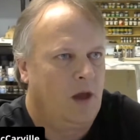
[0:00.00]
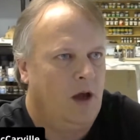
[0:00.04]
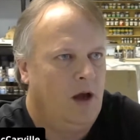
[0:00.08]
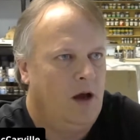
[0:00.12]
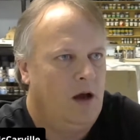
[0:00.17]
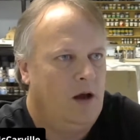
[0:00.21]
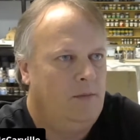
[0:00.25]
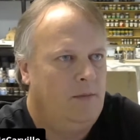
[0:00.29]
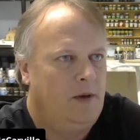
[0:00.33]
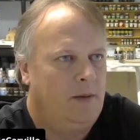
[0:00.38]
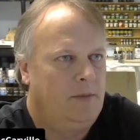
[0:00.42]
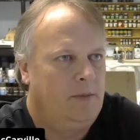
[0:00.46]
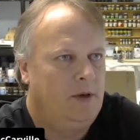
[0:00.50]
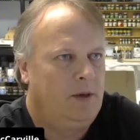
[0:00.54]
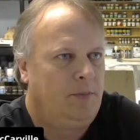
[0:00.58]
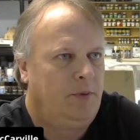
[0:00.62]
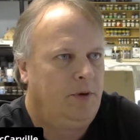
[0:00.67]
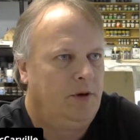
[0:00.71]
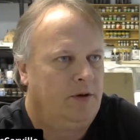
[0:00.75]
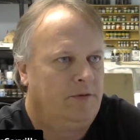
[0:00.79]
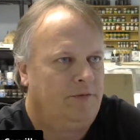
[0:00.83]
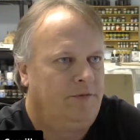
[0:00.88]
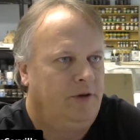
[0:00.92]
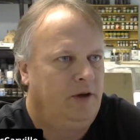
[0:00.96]
I'm going to
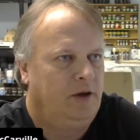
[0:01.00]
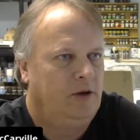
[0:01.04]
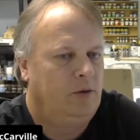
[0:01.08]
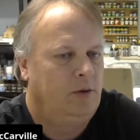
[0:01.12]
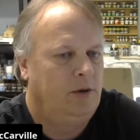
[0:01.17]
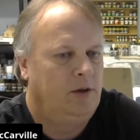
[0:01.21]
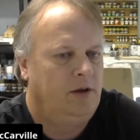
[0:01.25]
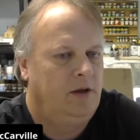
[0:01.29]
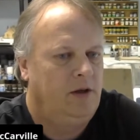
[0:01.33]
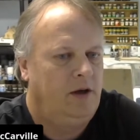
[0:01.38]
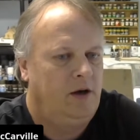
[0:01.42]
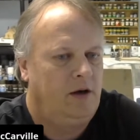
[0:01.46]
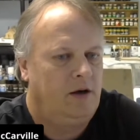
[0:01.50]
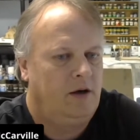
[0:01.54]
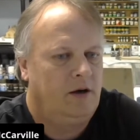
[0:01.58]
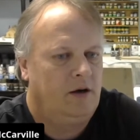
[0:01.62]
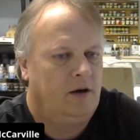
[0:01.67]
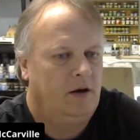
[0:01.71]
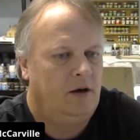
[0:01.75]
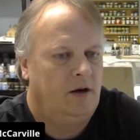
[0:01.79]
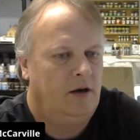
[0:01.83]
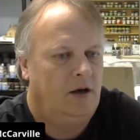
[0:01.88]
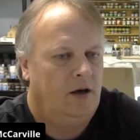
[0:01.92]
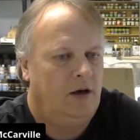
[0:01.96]
put a few in there.
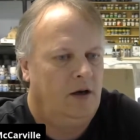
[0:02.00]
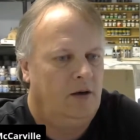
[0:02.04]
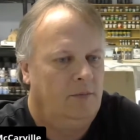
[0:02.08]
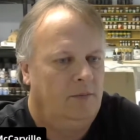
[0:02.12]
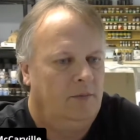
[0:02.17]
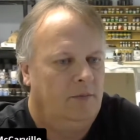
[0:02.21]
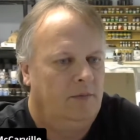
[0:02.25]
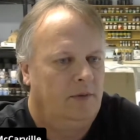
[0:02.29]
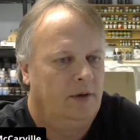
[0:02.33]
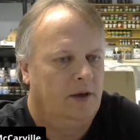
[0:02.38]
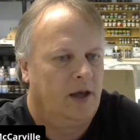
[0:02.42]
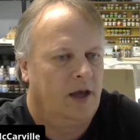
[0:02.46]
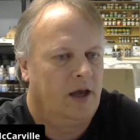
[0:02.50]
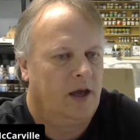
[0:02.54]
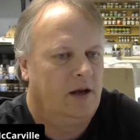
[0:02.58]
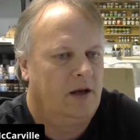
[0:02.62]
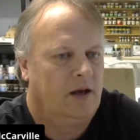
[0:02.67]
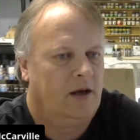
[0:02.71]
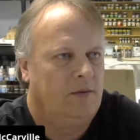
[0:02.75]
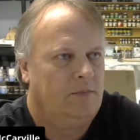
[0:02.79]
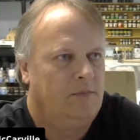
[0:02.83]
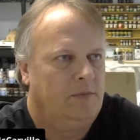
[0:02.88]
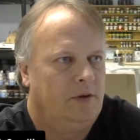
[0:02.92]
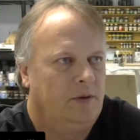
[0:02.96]
Again,
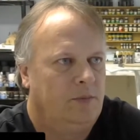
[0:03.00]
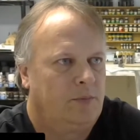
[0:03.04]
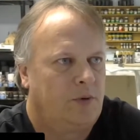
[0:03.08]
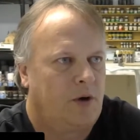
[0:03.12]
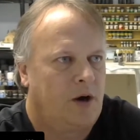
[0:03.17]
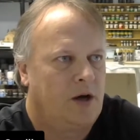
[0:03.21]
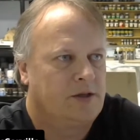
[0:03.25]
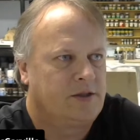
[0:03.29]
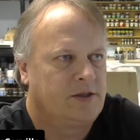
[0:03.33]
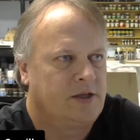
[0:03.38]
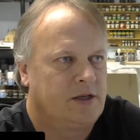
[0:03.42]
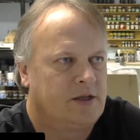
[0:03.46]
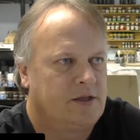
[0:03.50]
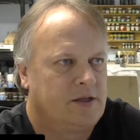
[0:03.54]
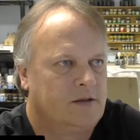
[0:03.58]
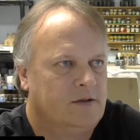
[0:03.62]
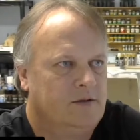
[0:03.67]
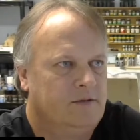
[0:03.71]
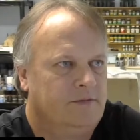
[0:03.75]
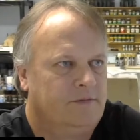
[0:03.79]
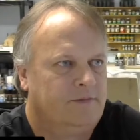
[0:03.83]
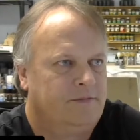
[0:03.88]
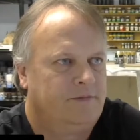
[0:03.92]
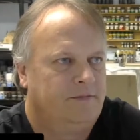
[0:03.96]
I'm in the process
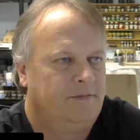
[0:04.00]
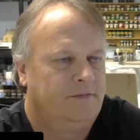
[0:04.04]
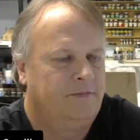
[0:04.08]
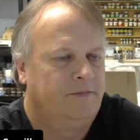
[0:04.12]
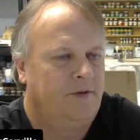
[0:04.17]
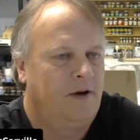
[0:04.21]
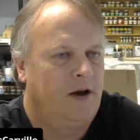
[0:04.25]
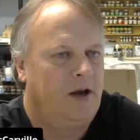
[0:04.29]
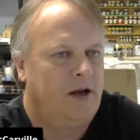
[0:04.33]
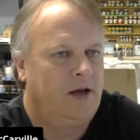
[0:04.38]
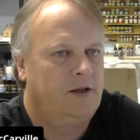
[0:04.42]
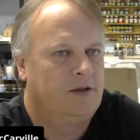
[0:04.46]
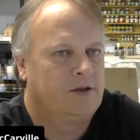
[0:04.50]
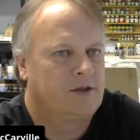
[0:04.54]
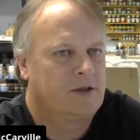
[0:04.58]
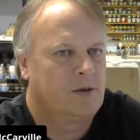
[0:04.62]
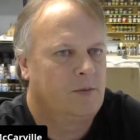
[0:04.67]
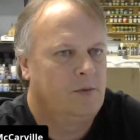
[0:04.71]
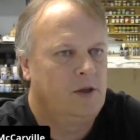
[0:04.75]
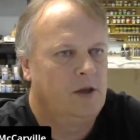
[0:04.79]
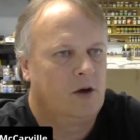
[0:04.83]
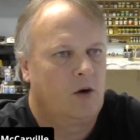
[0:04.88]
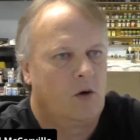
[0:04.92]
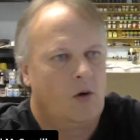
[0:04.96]
of finding
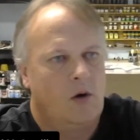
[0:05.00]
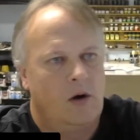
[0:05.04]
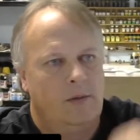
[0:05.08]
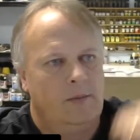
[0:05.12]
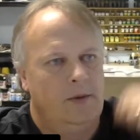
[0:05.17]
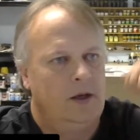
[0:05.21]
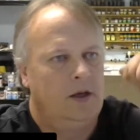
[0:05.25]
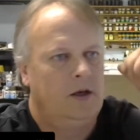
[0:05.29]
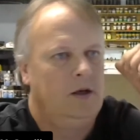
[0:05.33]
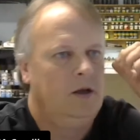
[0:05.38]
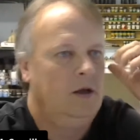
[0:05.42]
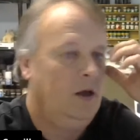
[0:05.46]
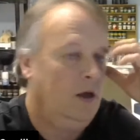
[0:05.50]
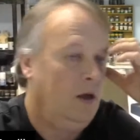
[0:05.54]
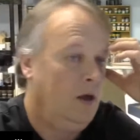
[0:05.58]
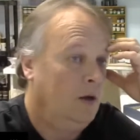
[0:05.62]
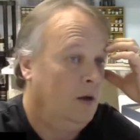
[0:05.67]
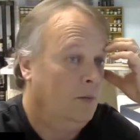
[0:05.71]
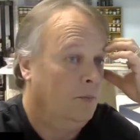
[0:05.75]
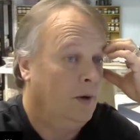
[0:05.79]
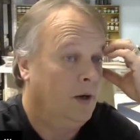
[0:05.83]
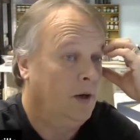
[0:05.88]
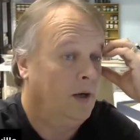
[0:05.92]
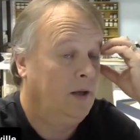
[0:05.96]
some of the equipment,
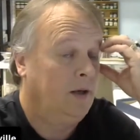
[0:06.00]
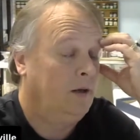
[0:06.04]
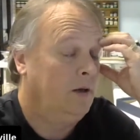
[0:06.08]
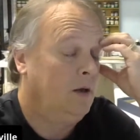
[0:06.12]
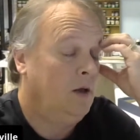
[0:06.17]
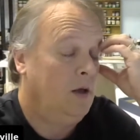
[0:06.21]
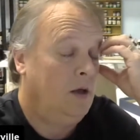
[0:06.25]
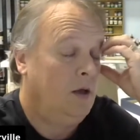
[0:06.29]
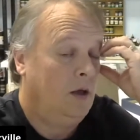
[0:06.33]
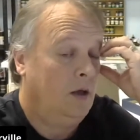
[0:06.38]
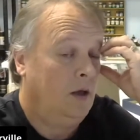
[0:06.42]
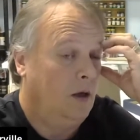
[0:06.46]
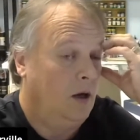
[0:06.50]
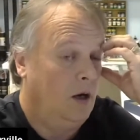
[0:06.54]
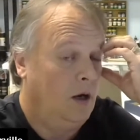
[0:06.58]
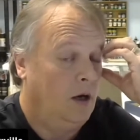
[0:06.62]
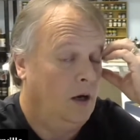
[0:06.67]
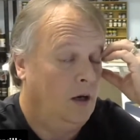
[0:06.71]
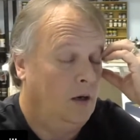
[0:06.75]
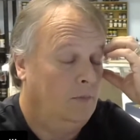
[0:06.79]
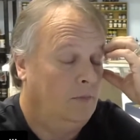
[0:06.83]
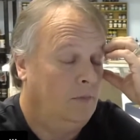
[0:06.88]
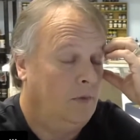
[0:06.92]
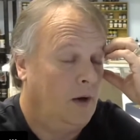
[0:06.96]
but
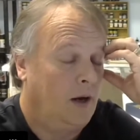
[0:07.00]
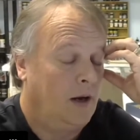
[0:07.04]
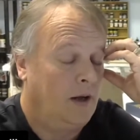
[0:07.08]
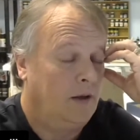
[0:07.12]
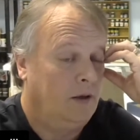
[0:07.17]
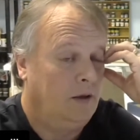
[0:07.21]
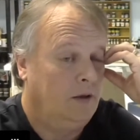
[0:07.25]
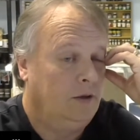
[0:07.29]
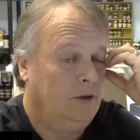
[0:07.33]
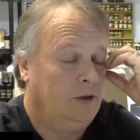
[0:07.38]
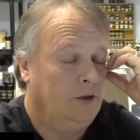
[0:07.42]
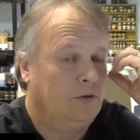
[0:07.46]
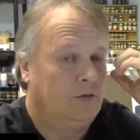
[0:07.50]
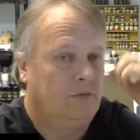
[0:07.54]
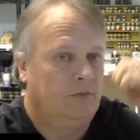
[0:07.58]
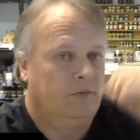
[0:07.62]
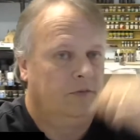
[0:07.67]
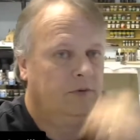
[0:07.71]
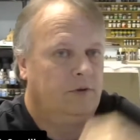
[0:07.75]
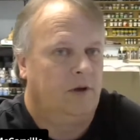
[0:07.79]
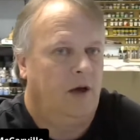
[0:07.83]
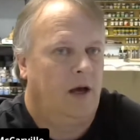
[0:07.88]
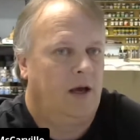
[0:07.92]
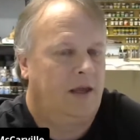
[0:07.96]

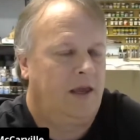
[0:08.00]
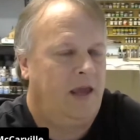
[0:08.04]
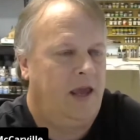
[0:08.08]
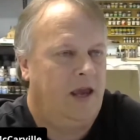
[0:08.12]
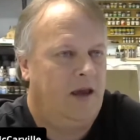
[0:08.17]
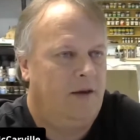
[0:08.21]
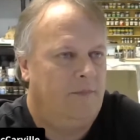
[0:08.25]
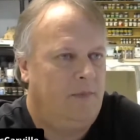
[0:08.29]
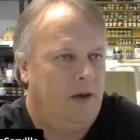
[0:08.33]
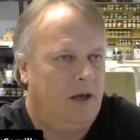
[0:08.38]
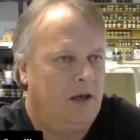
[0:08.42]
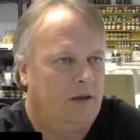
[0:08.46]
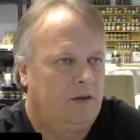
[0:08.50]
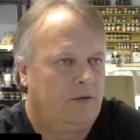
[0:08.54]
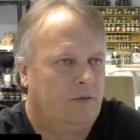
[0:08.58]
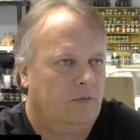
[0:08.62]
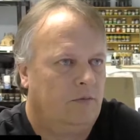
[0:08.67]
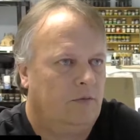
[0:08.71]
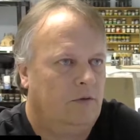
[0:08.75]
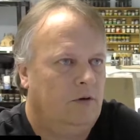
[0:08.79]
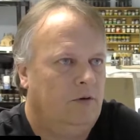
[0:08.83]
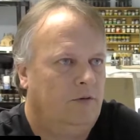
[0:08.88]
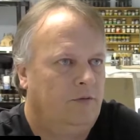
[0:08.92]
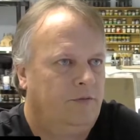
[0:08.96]
I can't make the
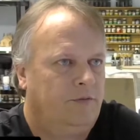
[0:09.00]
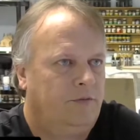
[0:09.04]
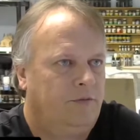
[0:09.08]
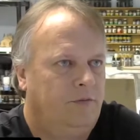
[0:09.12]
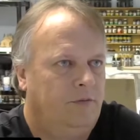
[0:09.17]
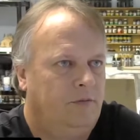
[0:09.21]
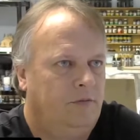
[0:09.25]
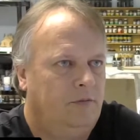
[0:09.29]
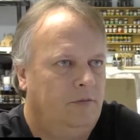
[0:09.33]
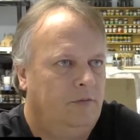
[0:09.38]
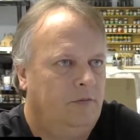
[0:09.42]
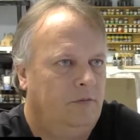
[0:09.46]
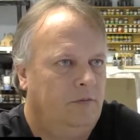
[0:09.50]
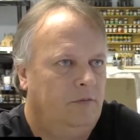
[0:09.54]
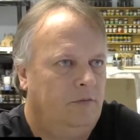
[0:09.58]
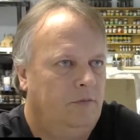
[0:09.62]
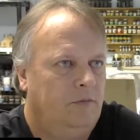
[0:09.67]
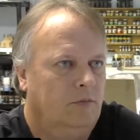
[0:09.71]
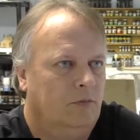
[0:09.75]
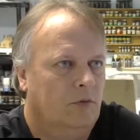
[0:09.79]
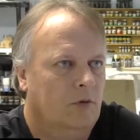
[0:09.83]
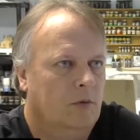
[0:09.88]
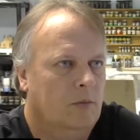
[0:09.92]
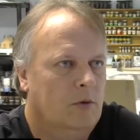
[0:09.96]
roof
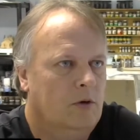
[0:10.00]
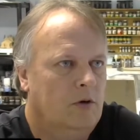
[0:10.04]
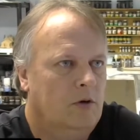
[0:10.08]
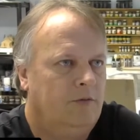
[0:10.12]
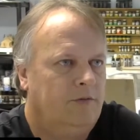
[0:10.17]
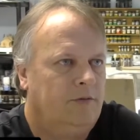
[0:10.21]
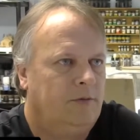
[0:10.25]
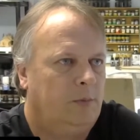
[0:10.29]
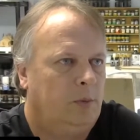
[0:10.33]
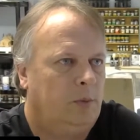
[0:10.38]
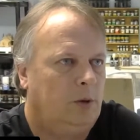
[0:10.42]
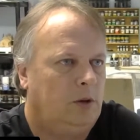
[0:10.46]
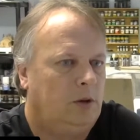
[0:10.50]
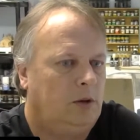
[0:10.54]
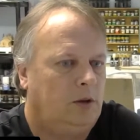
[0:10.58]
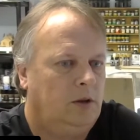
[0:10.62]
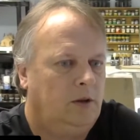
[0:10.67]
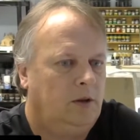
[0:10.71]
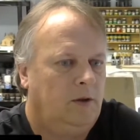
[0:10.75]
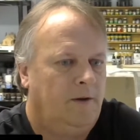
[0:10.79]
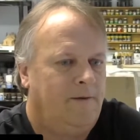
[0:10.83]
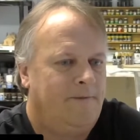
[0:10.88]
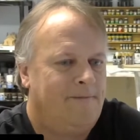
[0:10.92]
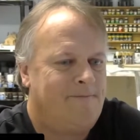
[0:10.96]

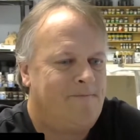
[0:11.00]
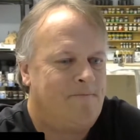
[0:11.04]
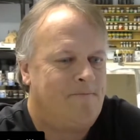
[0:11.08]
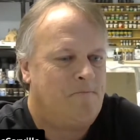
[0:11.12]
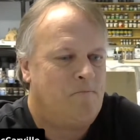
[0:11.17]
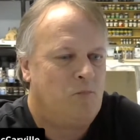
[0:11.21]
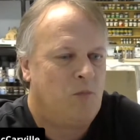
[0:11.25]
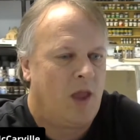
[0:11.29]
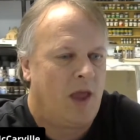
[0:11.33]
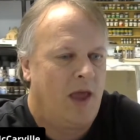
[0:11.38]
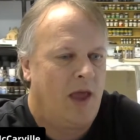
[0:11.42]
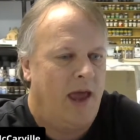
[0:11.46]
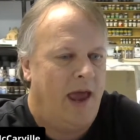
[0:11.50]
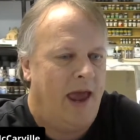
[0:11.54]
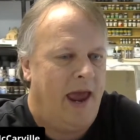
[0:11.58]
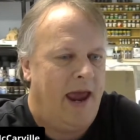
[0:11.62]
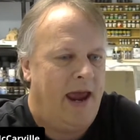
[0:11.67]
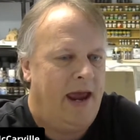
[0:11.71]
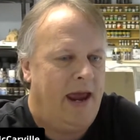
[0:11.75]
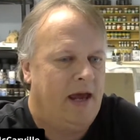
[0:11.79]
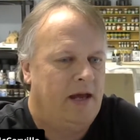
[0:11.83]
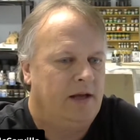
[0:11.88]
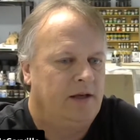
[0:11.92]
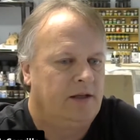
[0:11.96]
removable
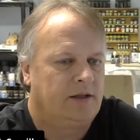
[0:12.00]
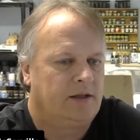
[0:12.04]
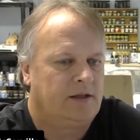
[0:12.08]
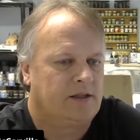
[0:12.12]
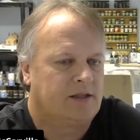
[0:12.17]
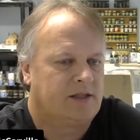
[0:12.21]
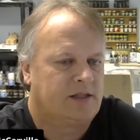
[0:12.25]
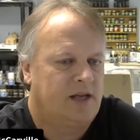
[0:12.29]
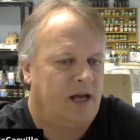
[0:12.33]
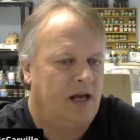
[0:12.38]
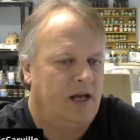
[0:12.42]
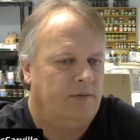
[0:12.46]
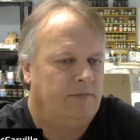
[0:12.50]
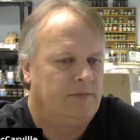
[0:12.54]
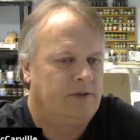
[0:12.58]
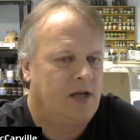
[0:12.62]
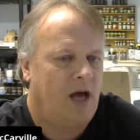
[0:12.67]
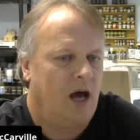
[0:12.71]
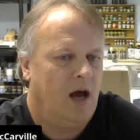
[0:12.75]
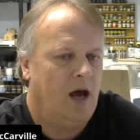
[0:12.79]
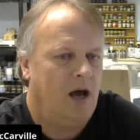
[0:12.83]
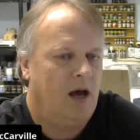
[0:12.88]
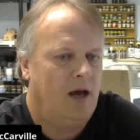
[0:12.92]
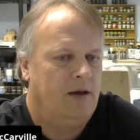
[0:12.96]
and at the same
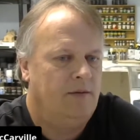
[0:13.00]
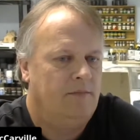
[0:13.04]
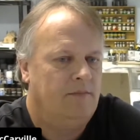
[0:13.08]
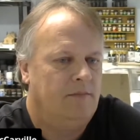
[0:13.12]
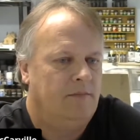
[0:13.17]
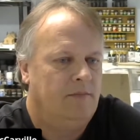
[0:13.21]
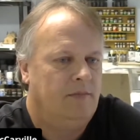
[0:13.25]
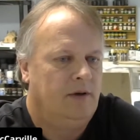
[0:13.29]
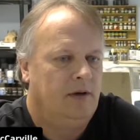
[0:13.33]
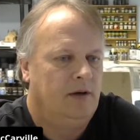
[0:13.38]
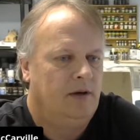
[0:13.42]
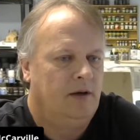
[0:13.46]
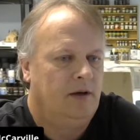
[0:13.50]
time